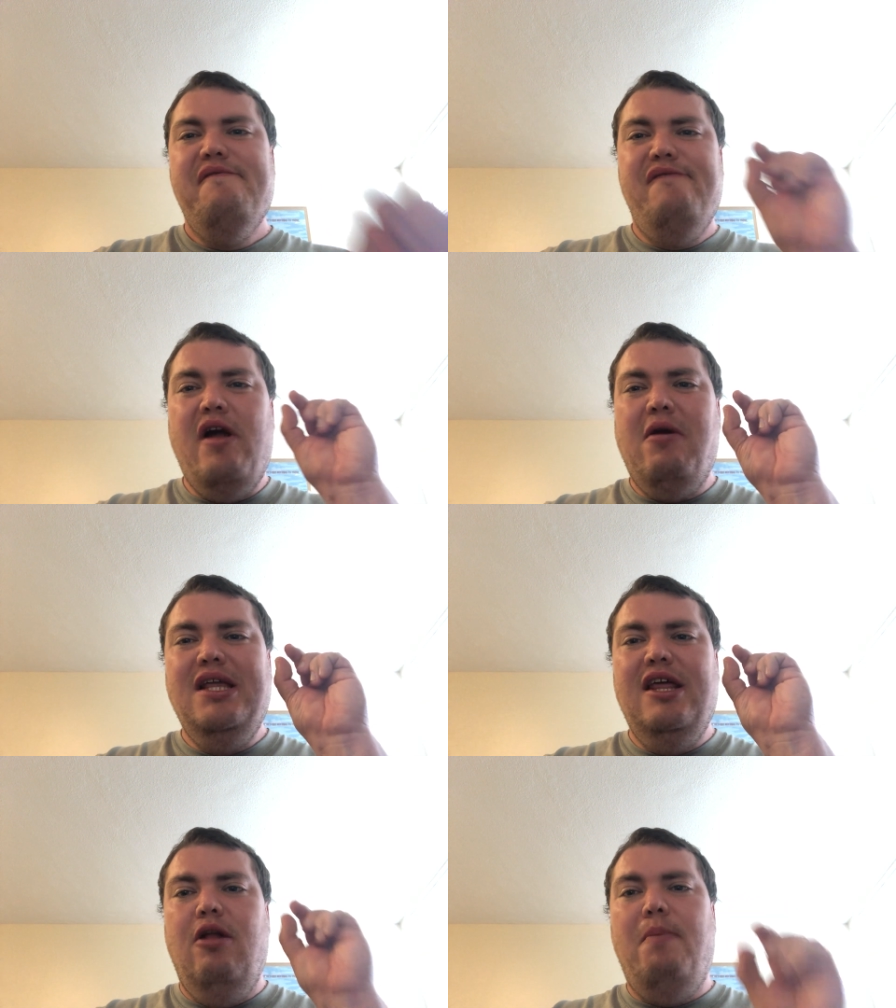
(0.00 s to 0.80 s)
Very
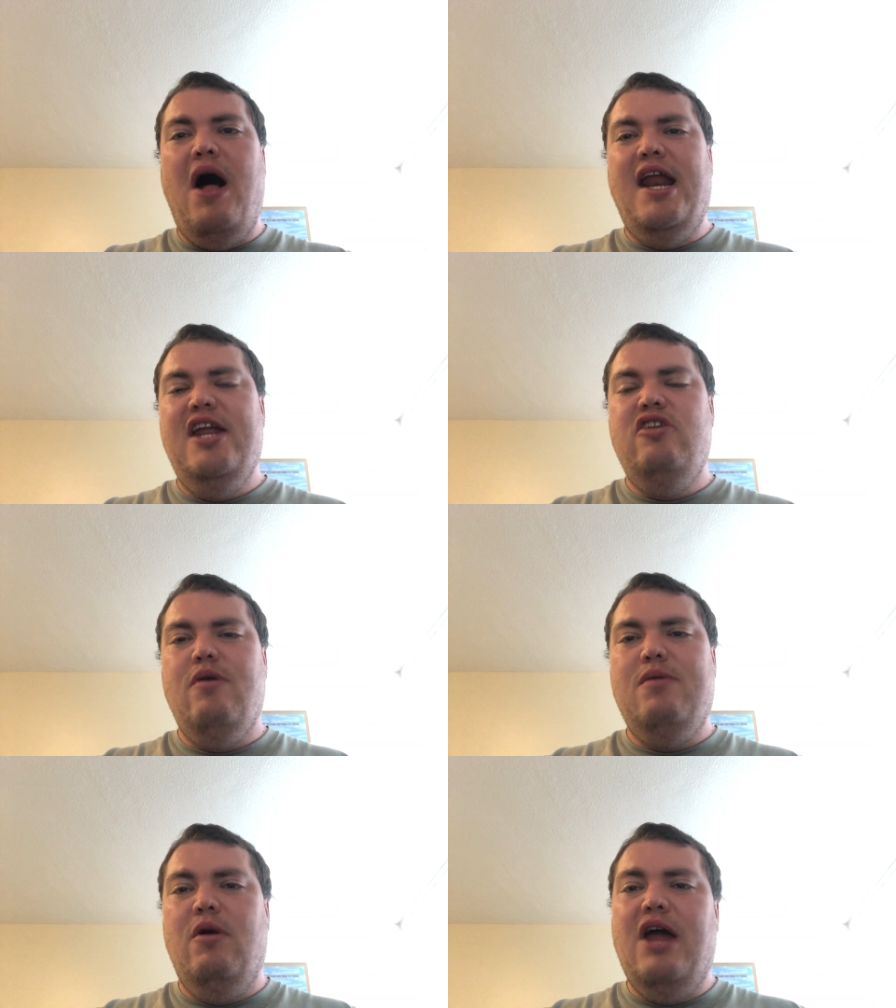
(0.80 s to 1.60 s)
little body
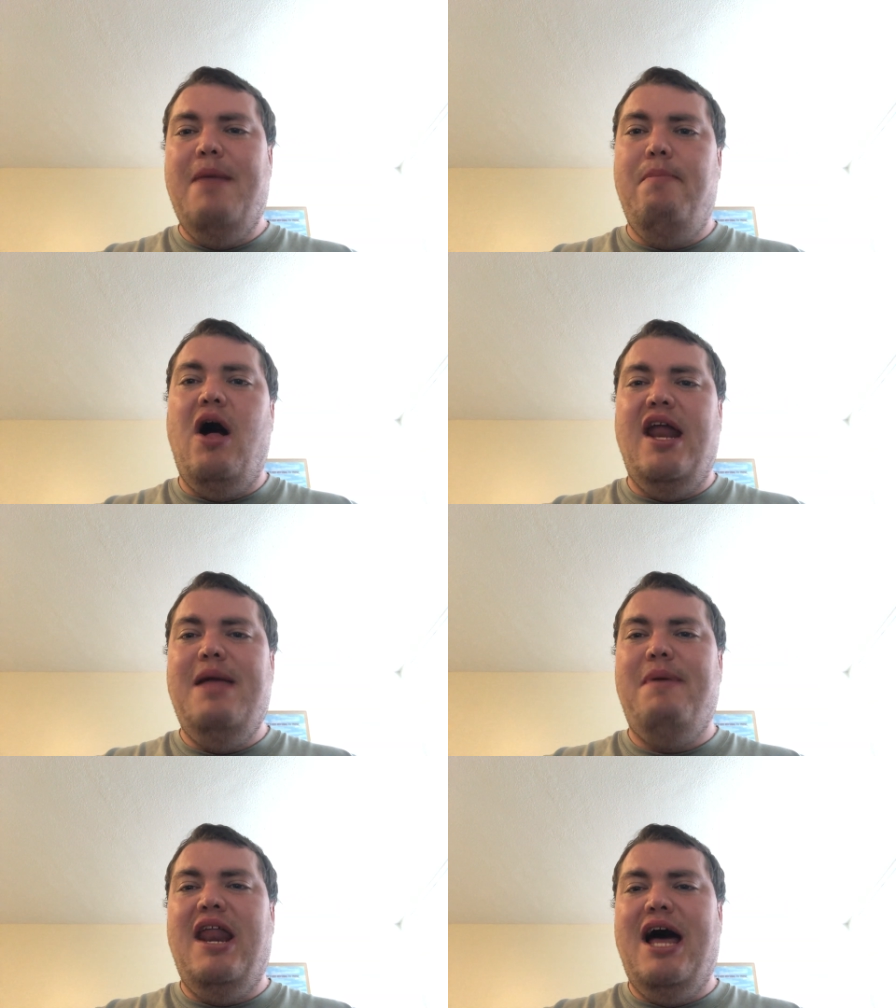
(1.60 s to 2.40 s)
to it. Well, not
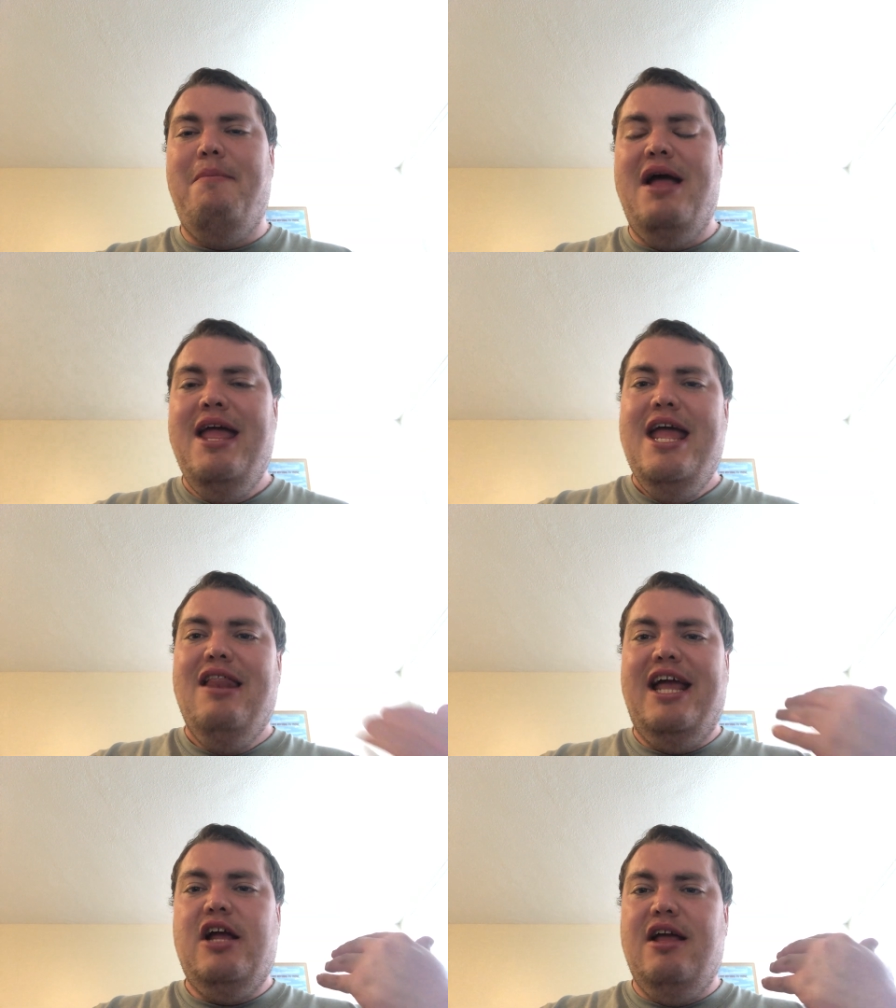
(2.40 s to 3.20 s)
body, but um, uh,
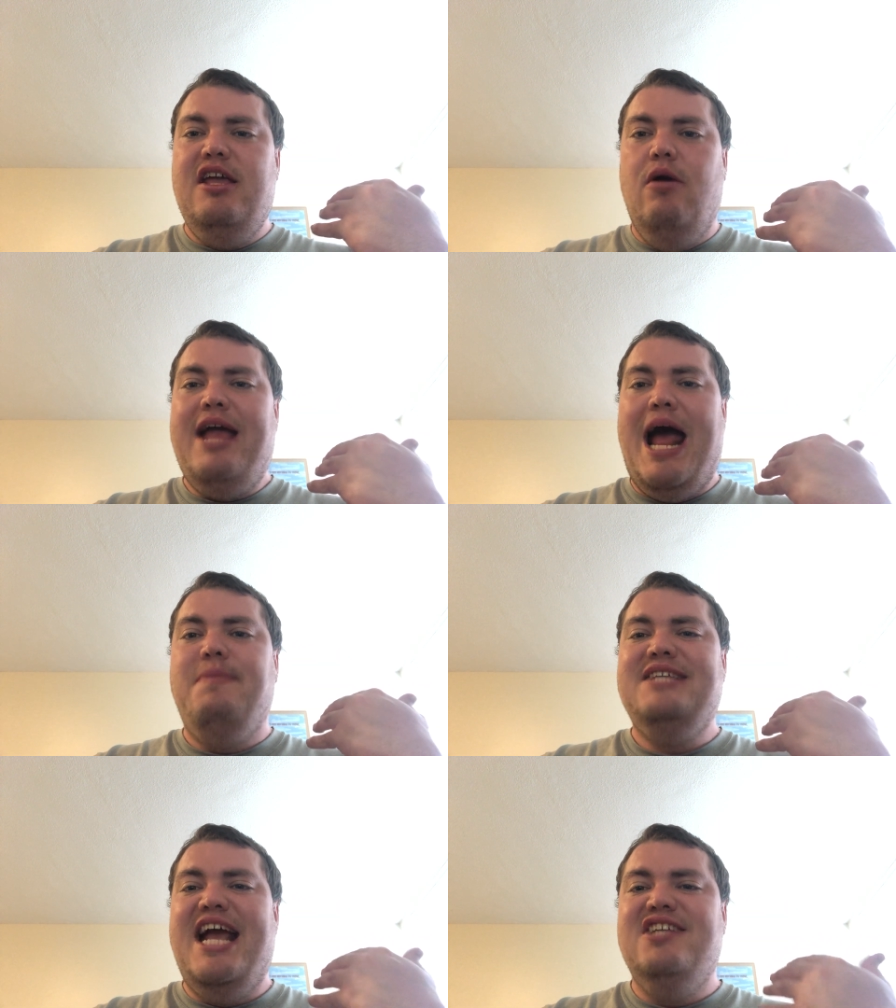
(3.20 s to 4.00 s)
like, you know,
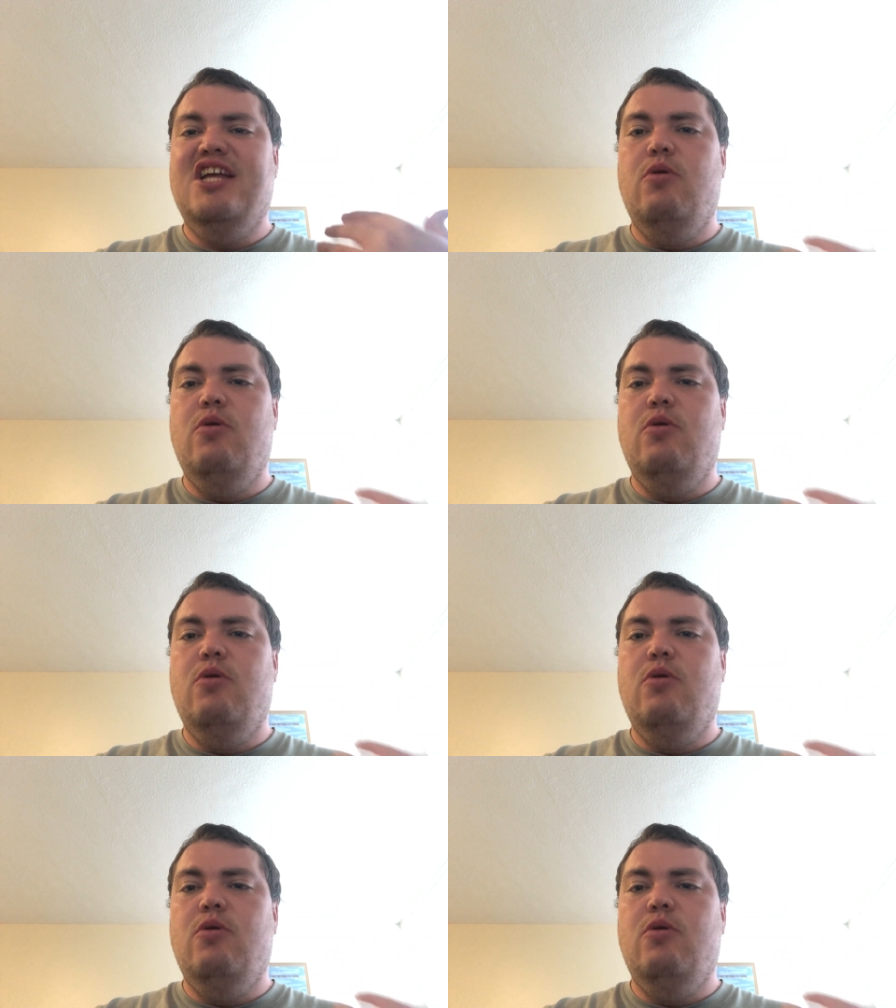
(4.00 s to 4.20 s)
capsaicin,